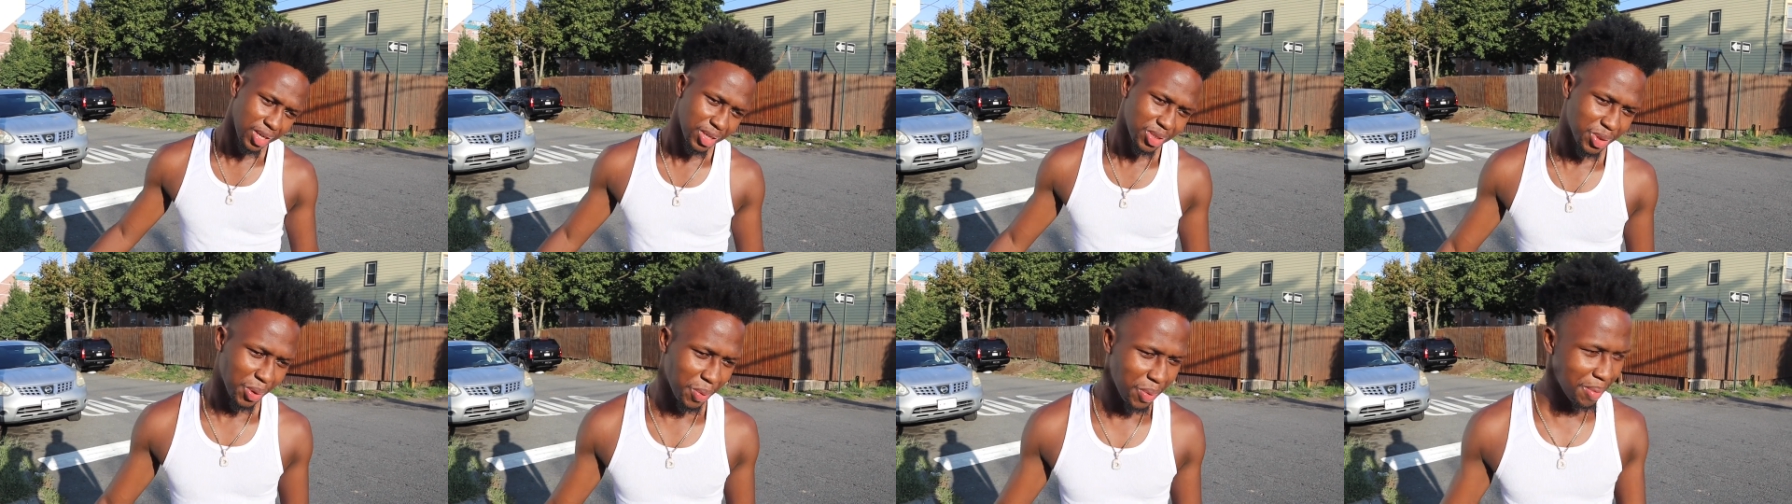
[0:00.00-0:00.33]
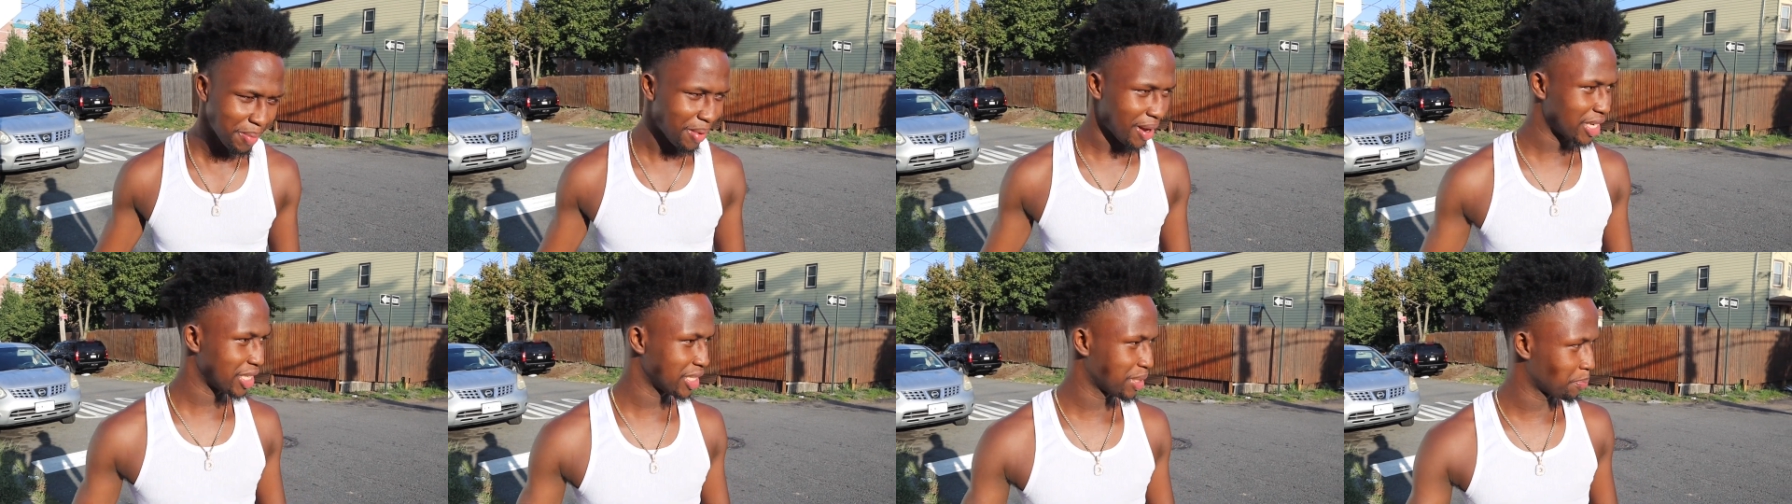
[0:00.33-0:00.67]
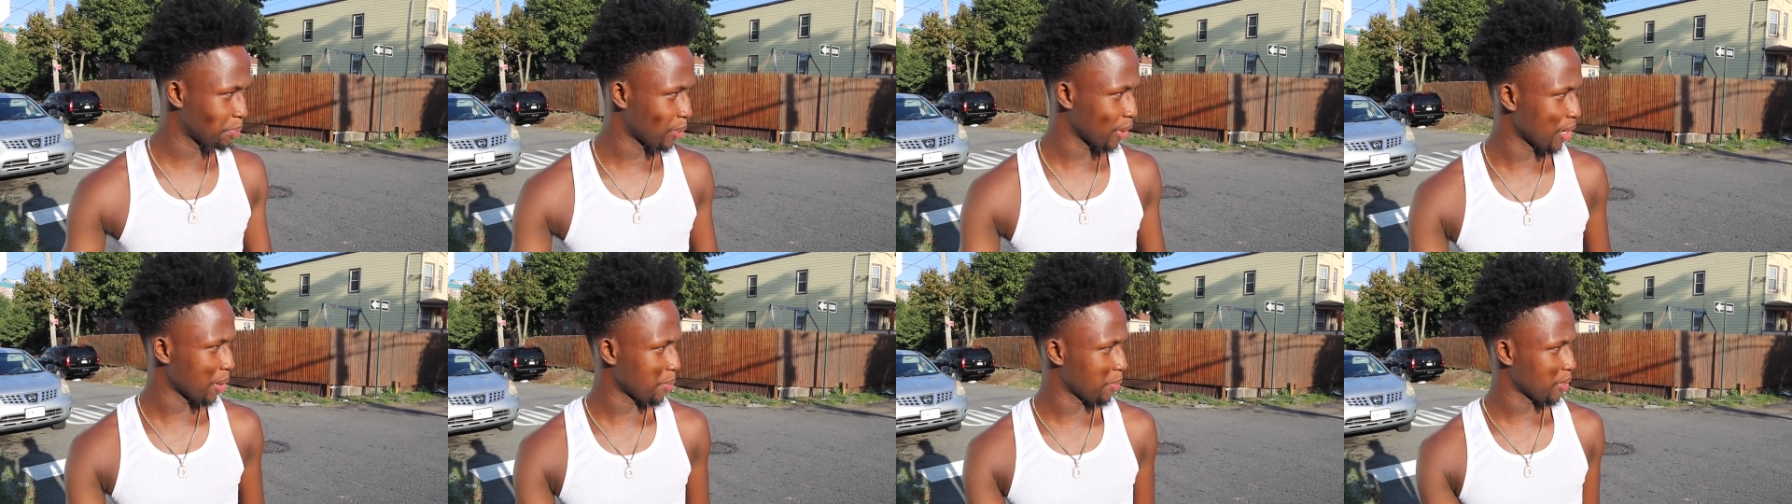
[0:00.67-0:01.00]
So we might just
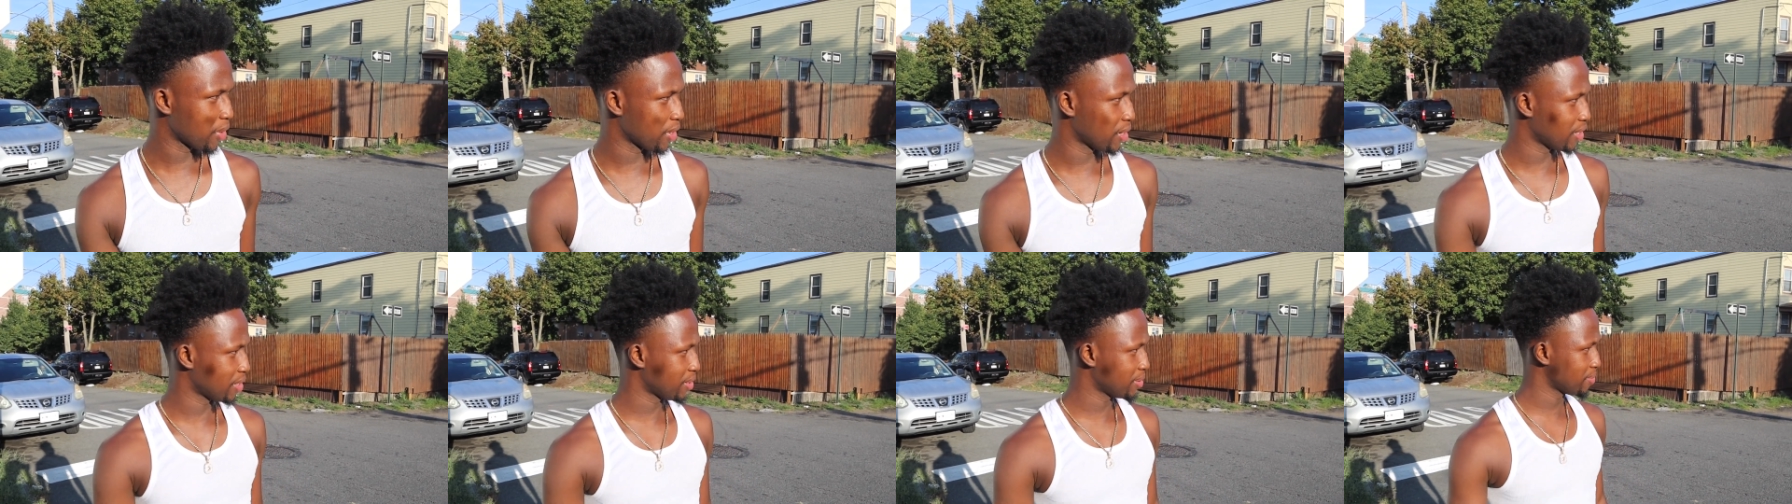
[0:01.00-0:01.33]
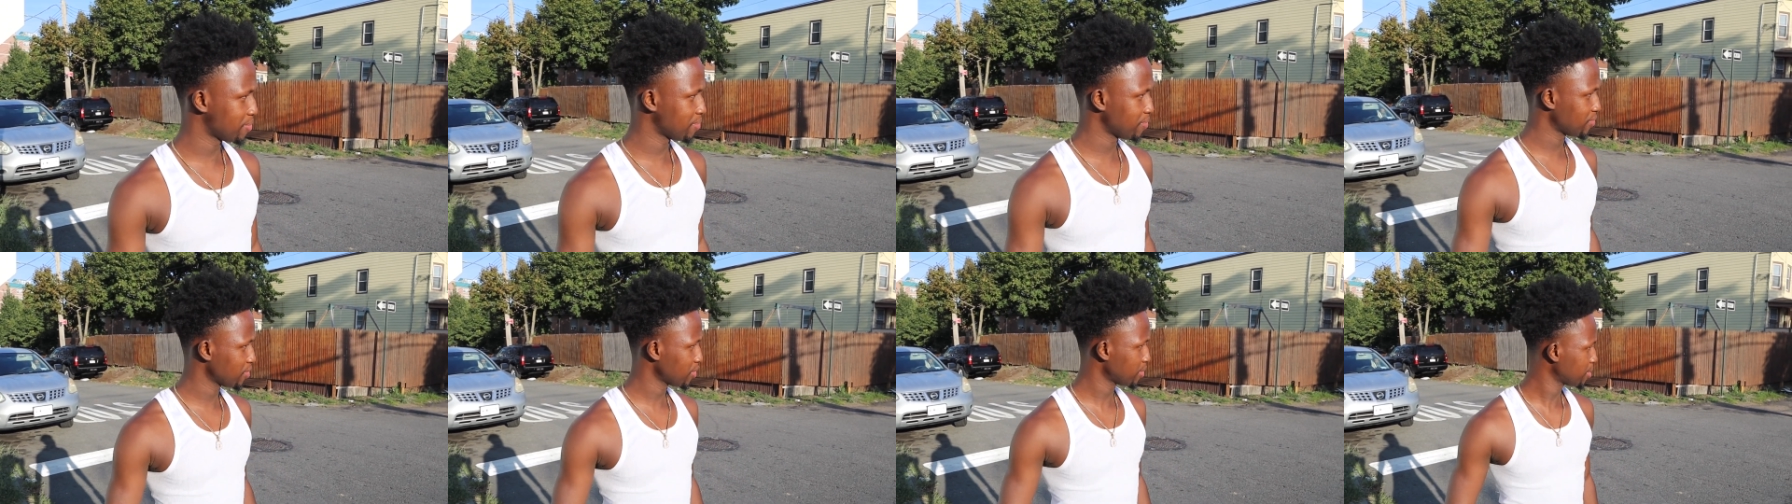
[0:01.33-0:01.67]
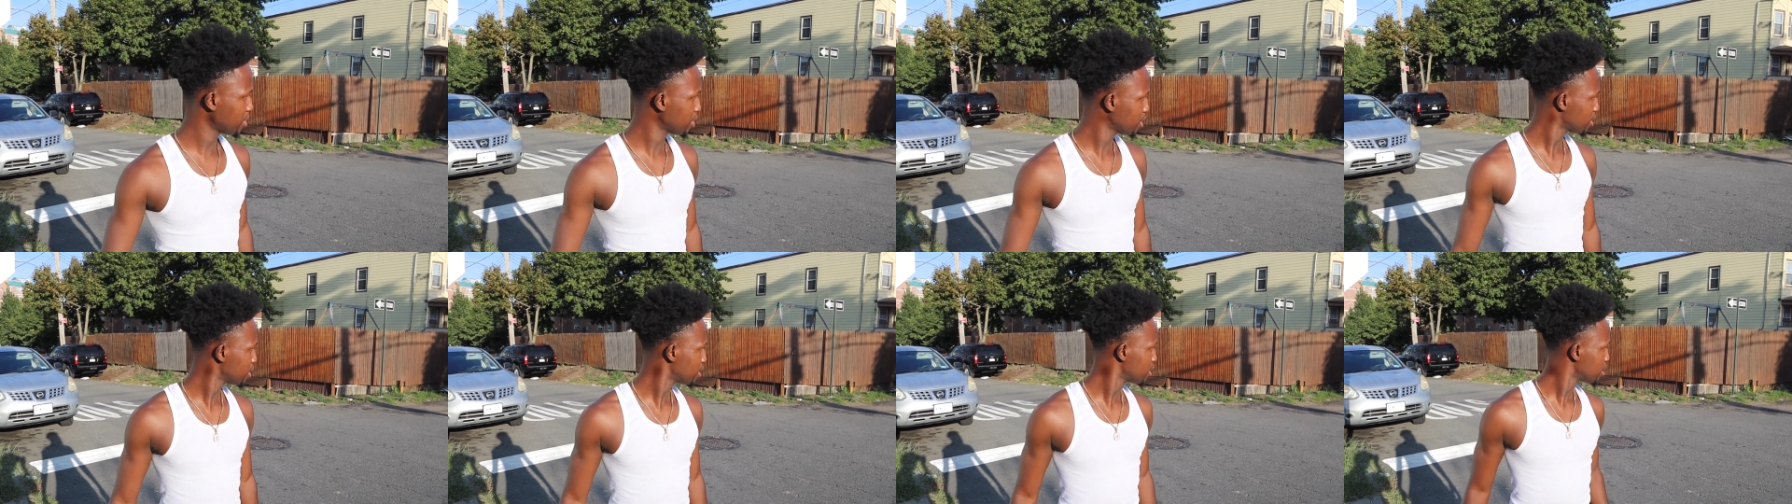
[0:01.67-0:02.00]
pull up on them. Um, for
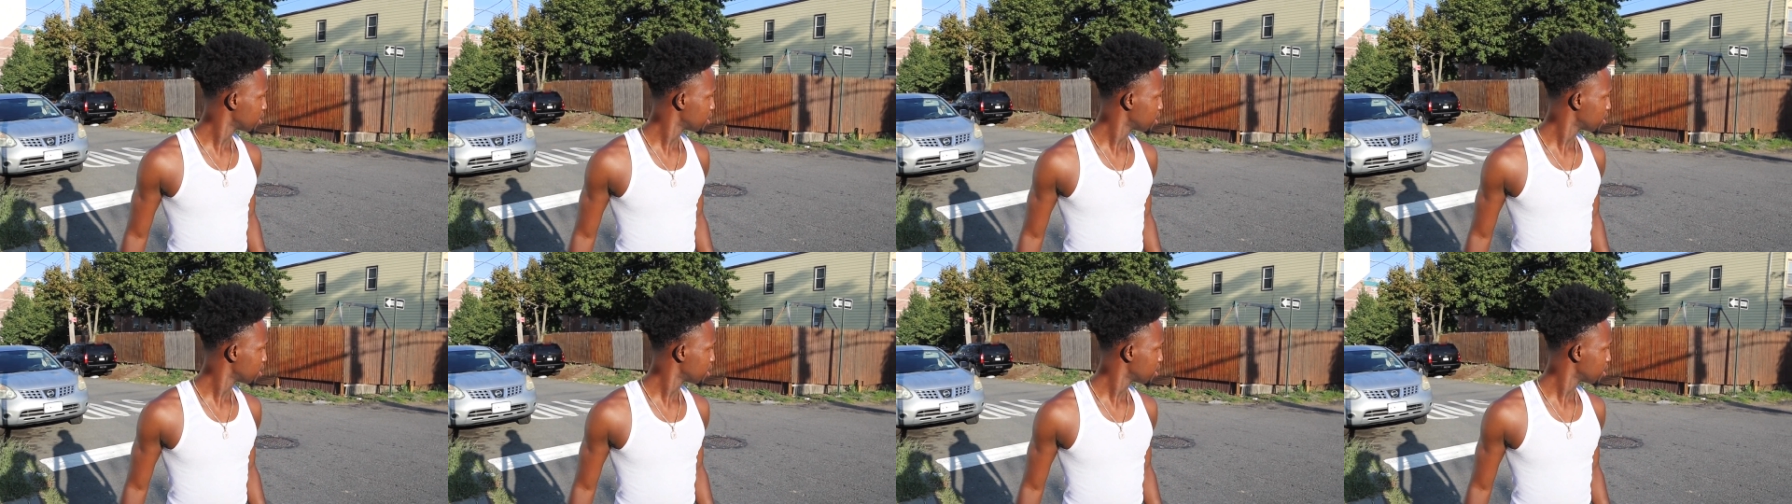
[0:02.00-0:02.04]
me,